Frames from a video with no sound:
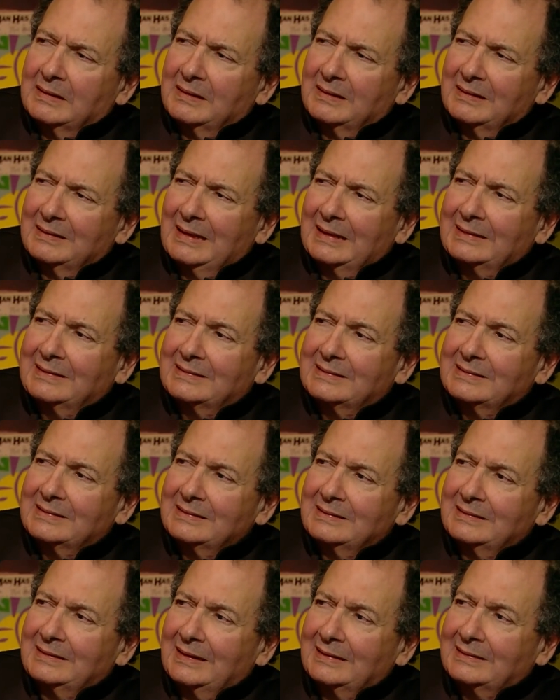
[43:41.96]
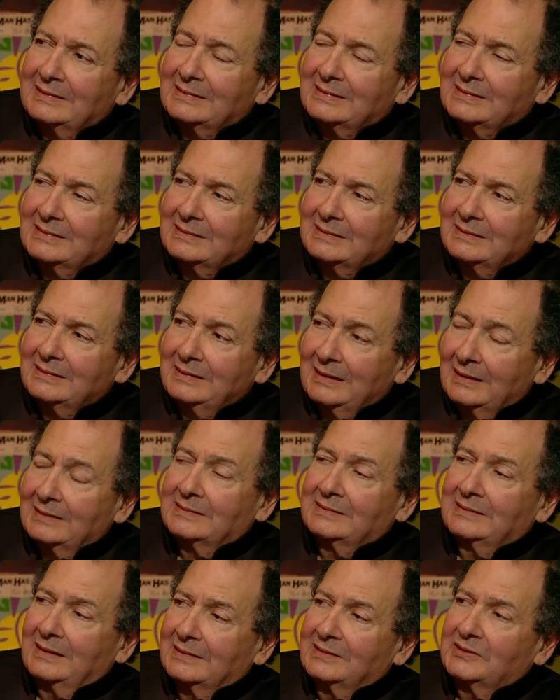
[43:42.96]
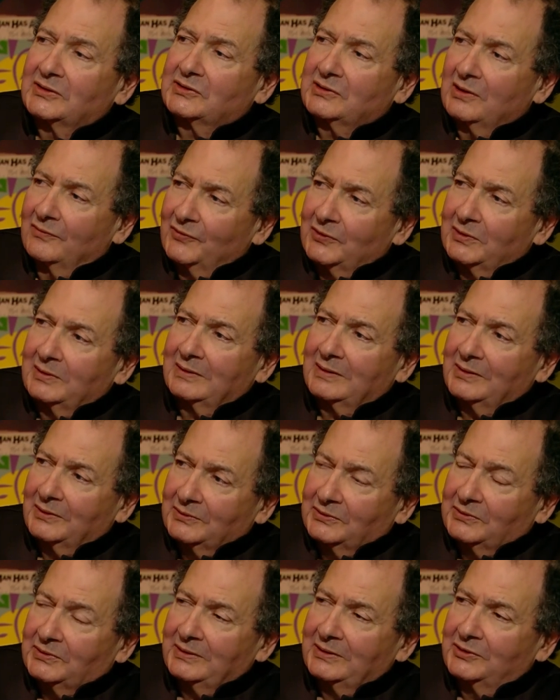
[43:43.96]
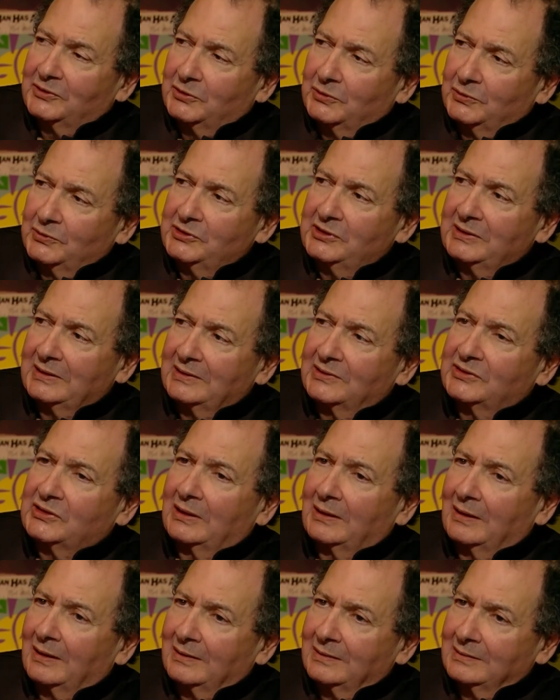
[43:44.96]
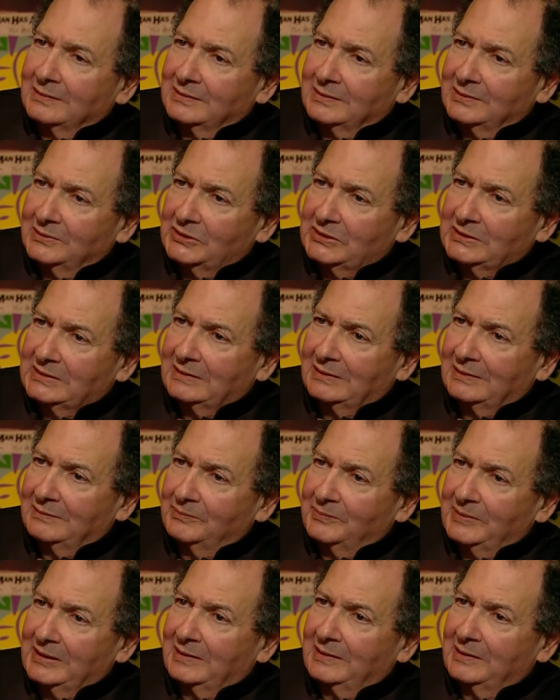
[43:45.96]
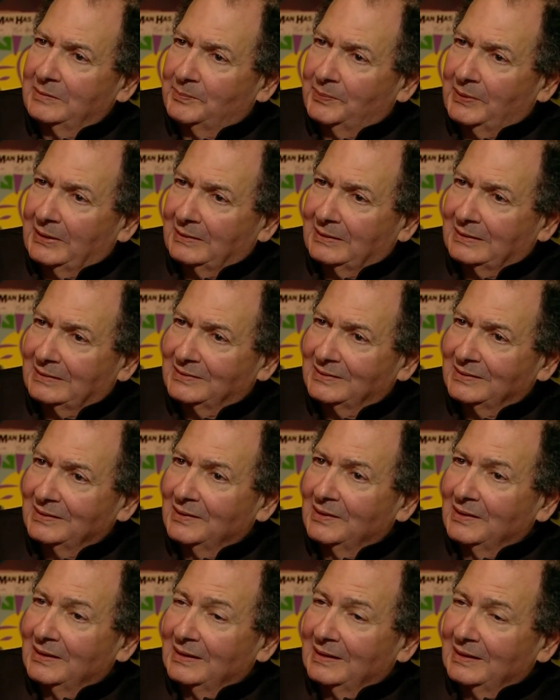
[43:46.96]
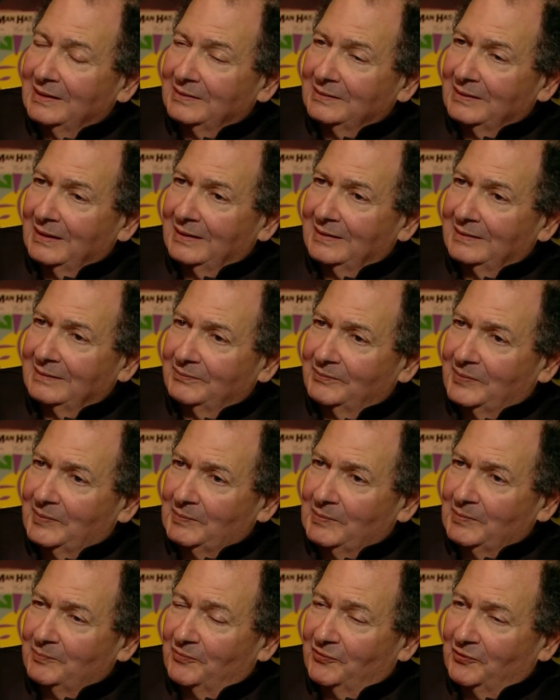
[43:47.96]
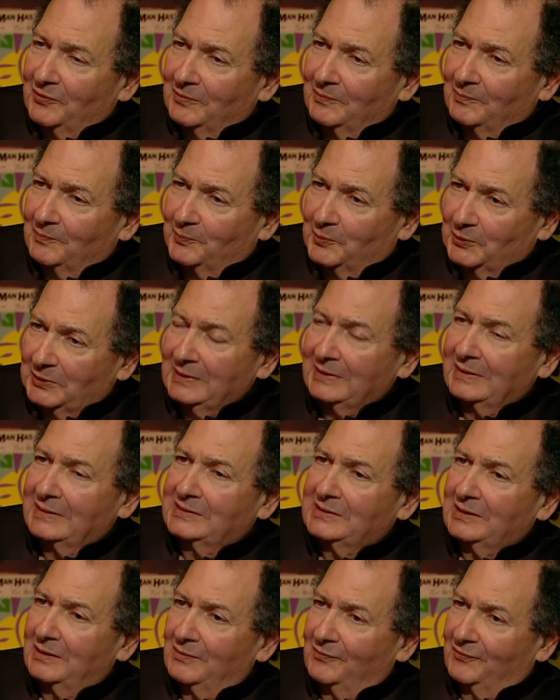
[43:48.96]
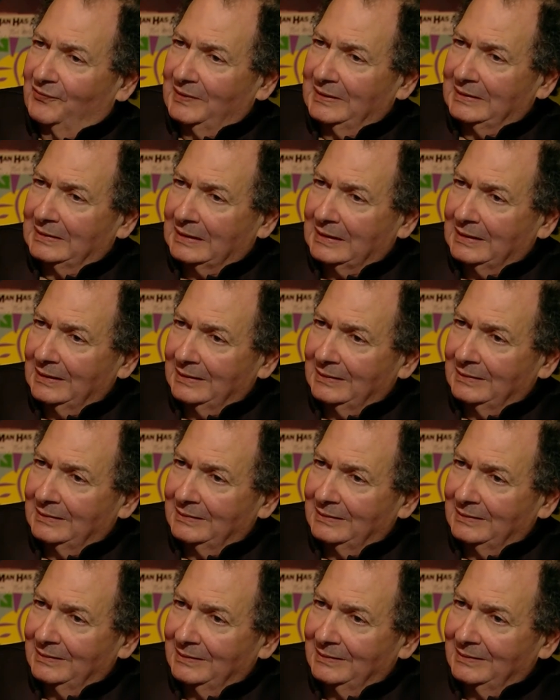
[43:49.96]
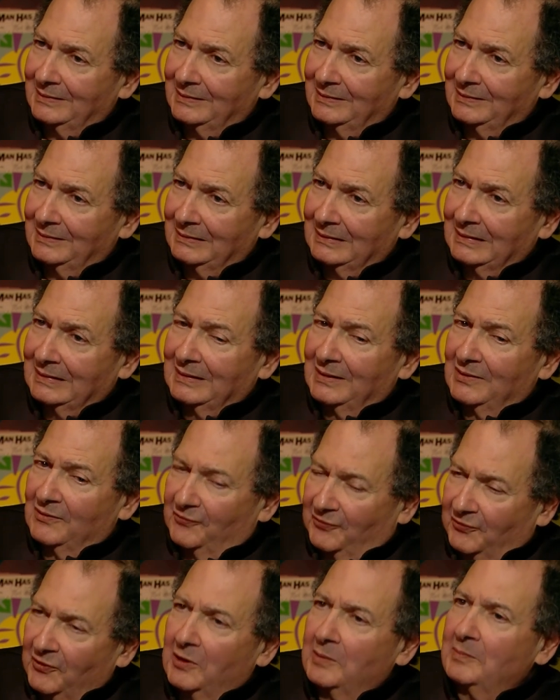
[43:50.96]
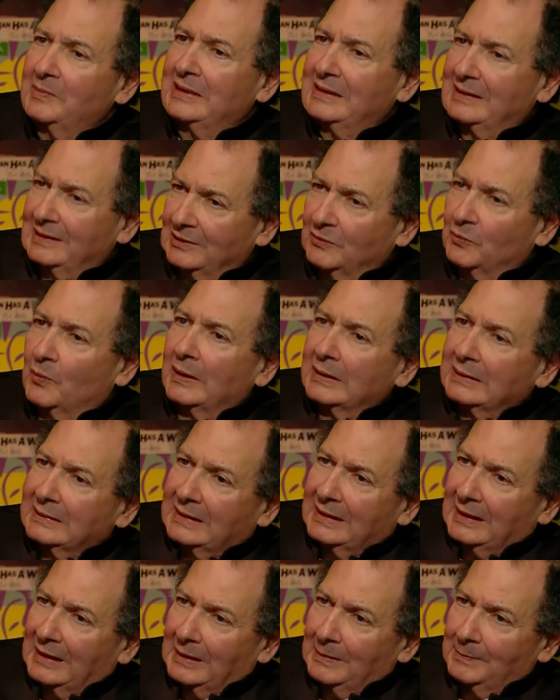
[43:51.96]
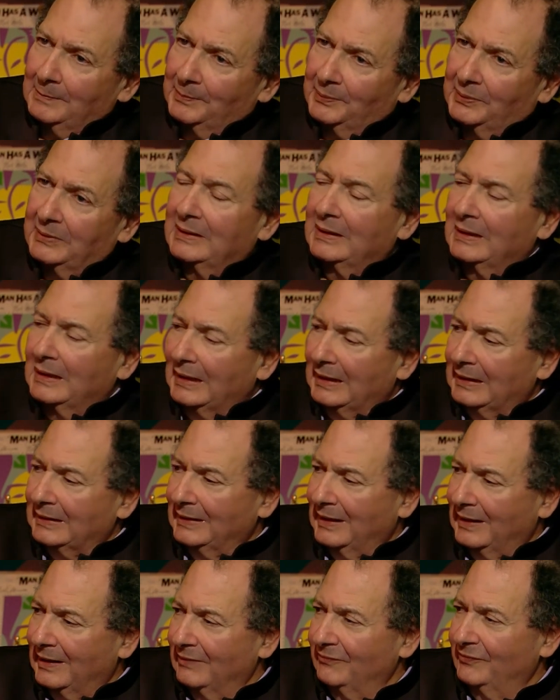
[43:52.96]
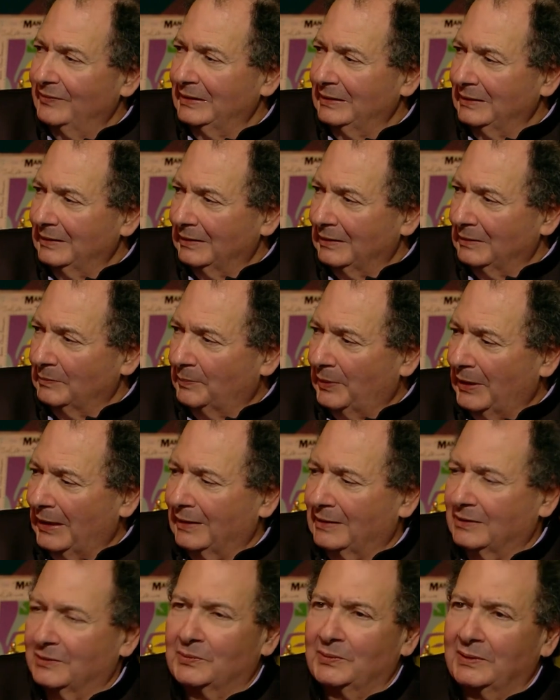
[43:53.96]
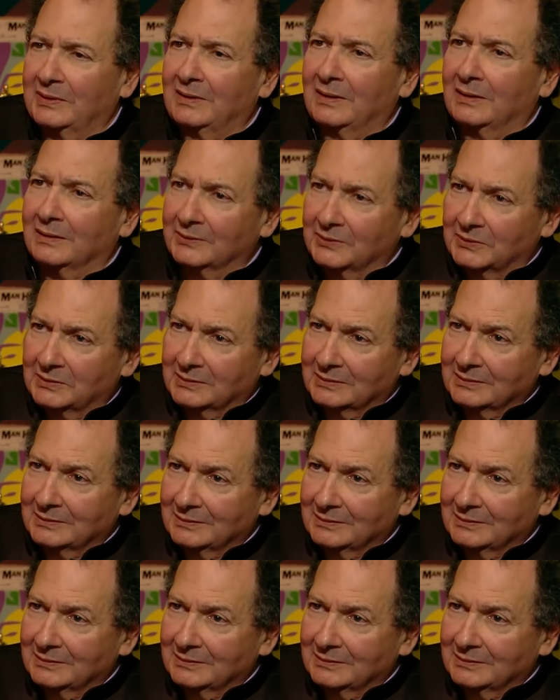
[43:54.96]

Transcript: That's a sovereign country choosing its alliances and making pacts and putting itself in a firmly in one camp and having a pact with the other.